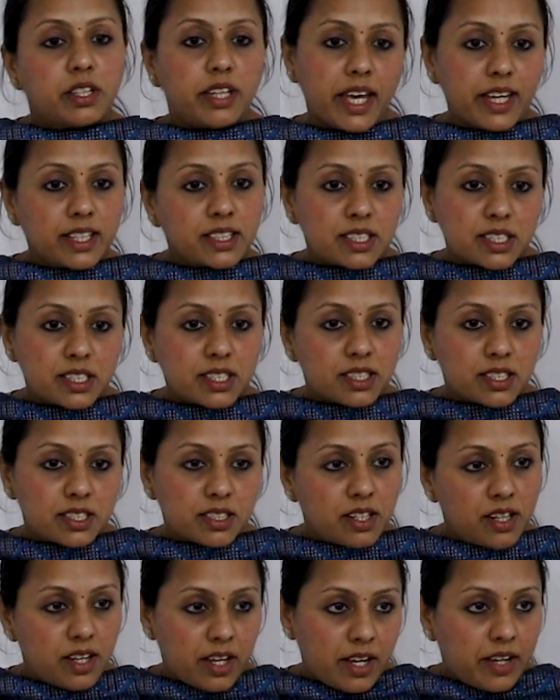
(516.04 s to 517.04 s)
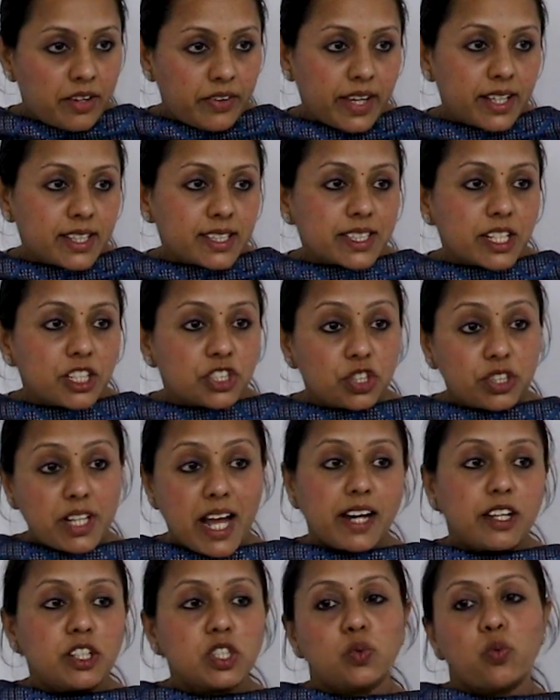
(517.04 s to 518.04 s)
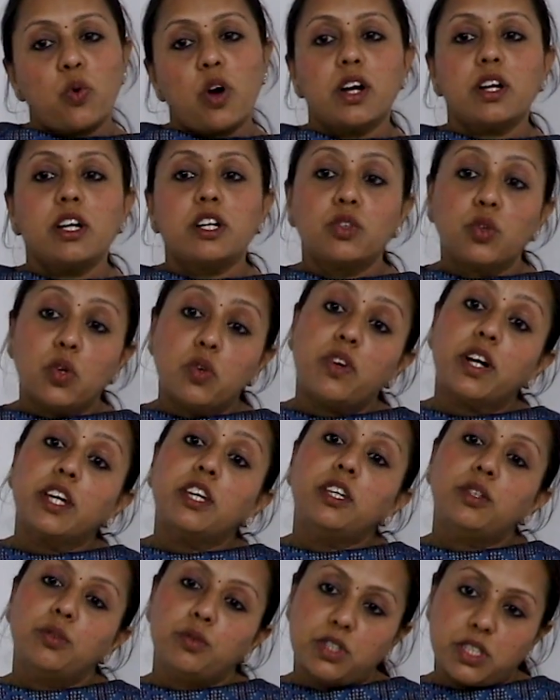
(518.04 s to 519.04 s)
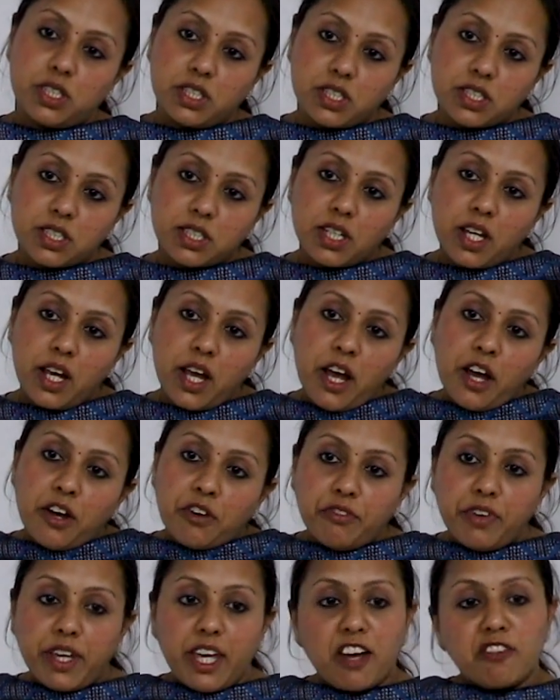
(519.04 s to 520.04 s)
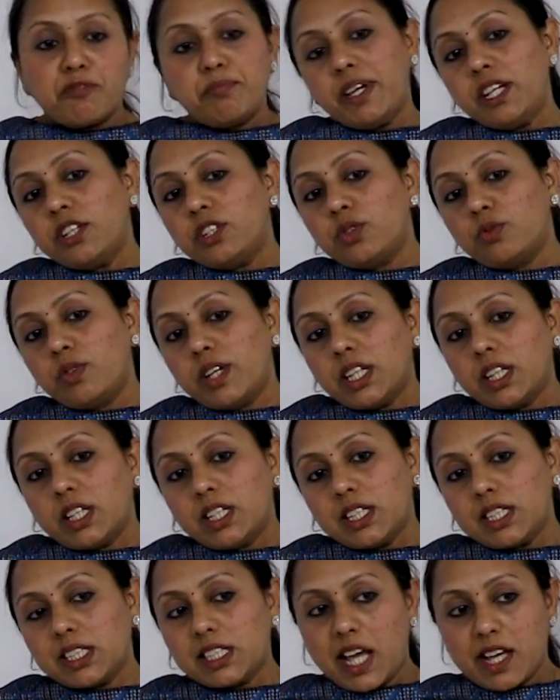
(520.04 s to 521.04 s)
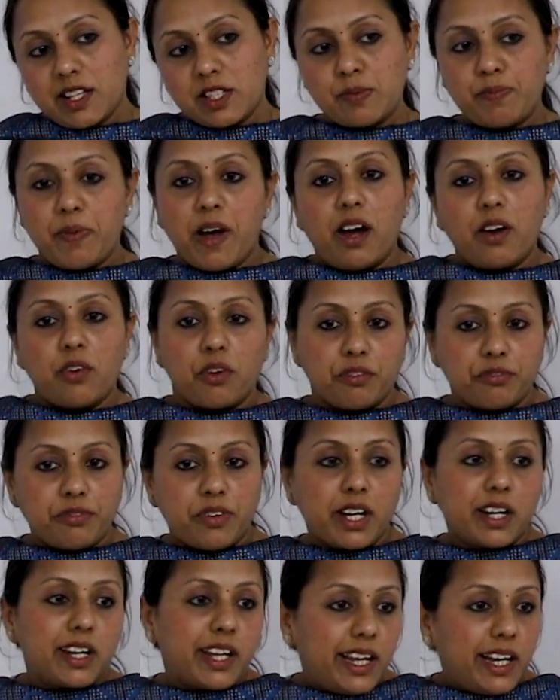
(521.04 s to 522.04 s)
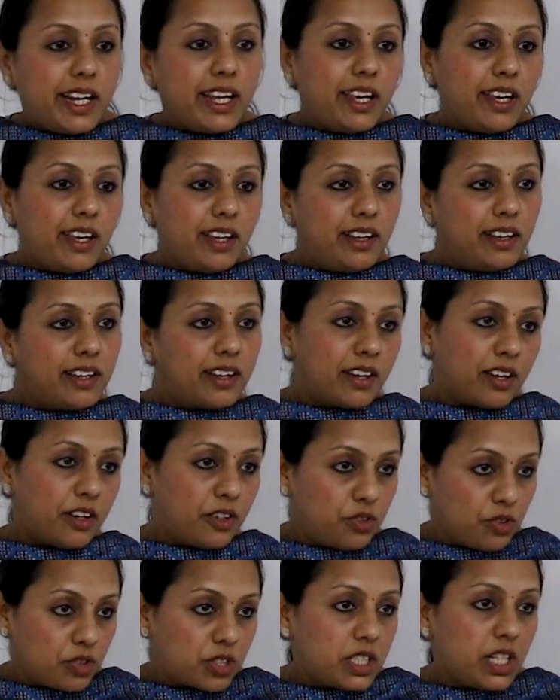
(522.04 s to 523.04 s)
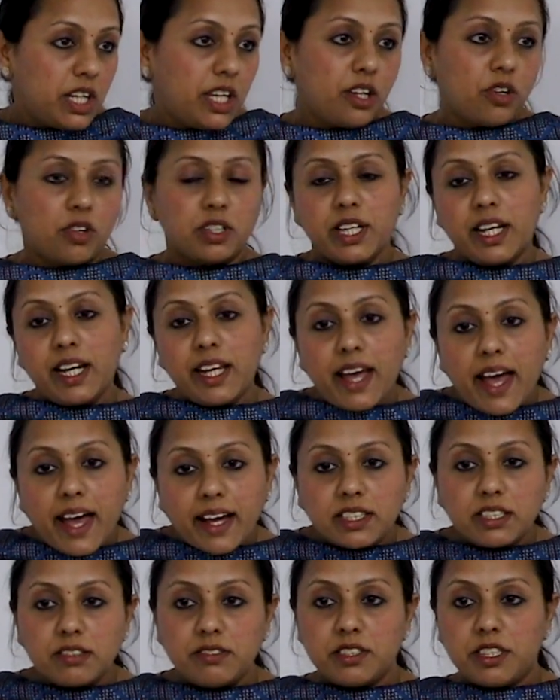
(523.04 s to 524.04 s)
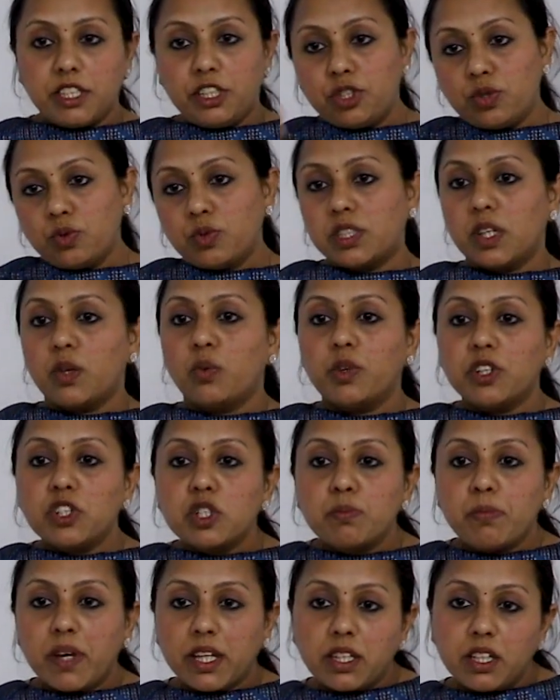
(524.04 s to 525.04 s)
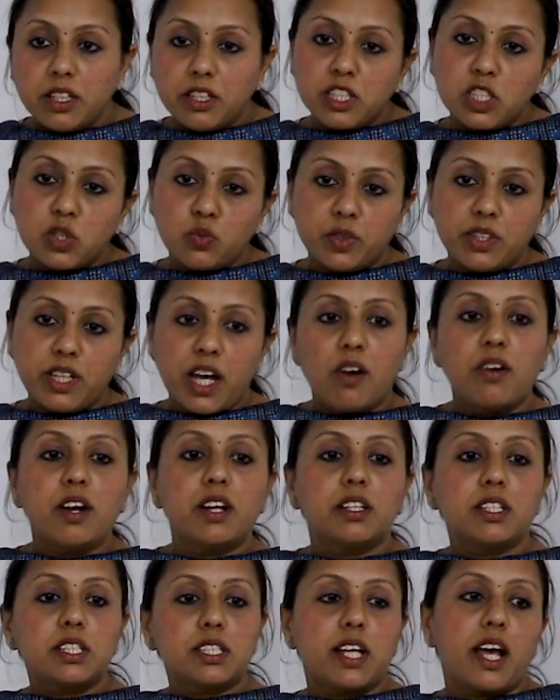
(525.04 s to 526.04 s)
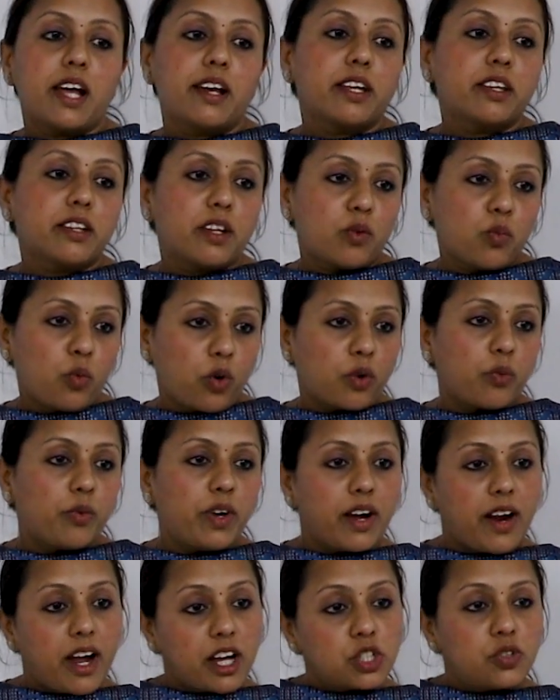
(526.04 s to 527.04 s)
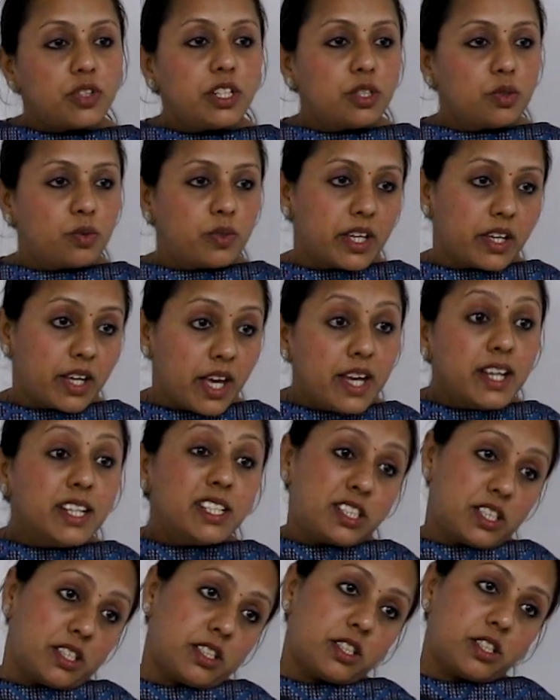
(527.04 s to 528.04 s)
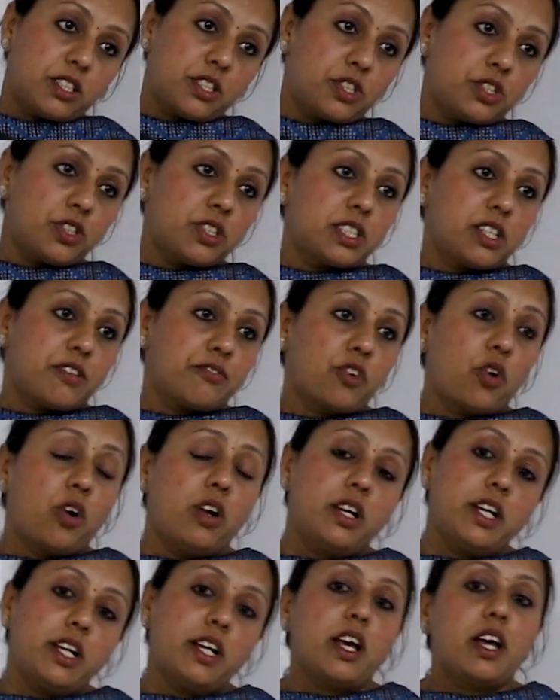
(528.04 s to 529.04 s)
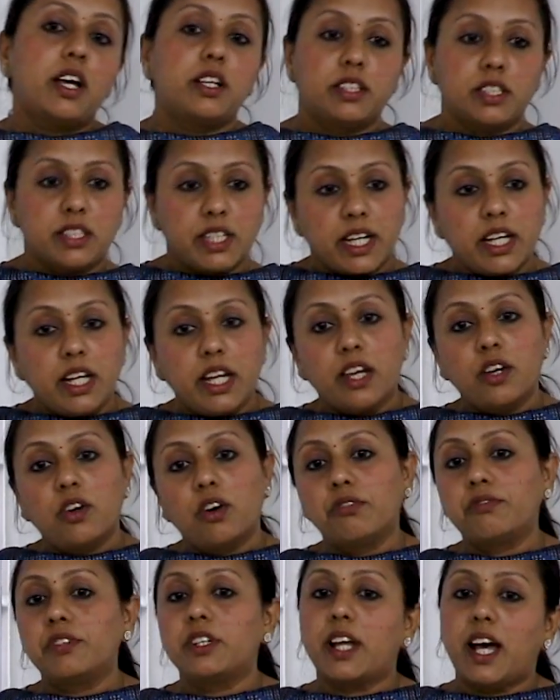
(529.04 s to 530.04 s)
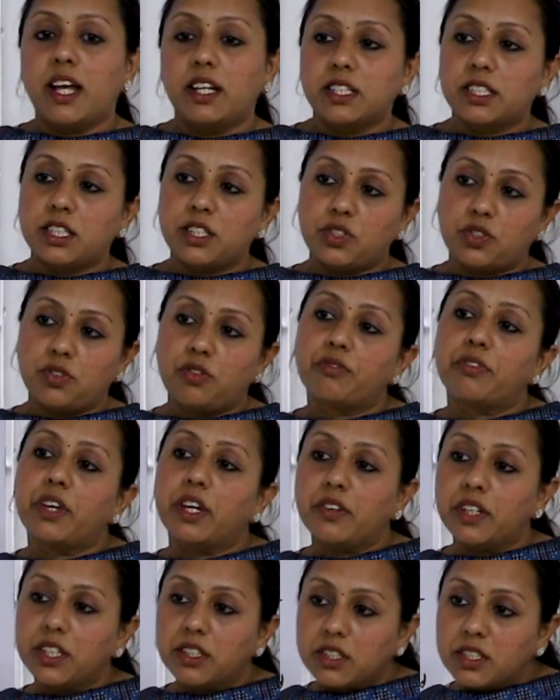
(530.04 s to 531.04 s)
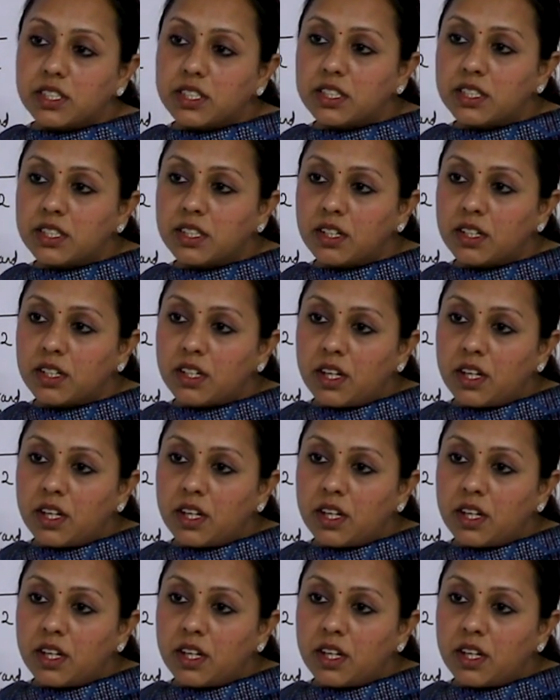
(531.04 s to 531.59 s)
Yes? Yes. So that is what Anova uses. We have been doing this as part of our daily routine or daily activity, choosing which methods, without understanding that what we are actually doing, statisticians have called it the technique of analysis of variance.